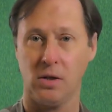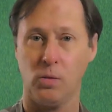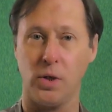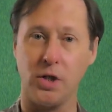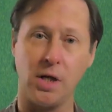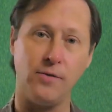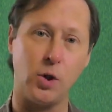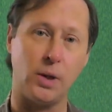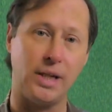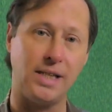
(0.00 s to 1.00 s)
which gives
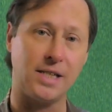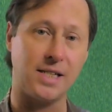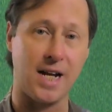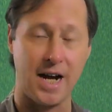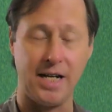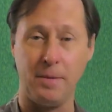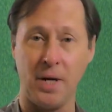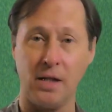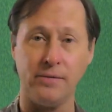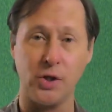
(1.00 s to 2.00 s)
you at least a tiny
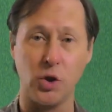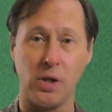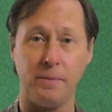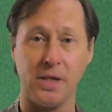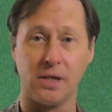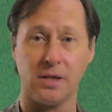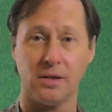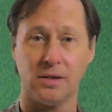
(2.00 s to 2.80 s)
amount of enjoyment?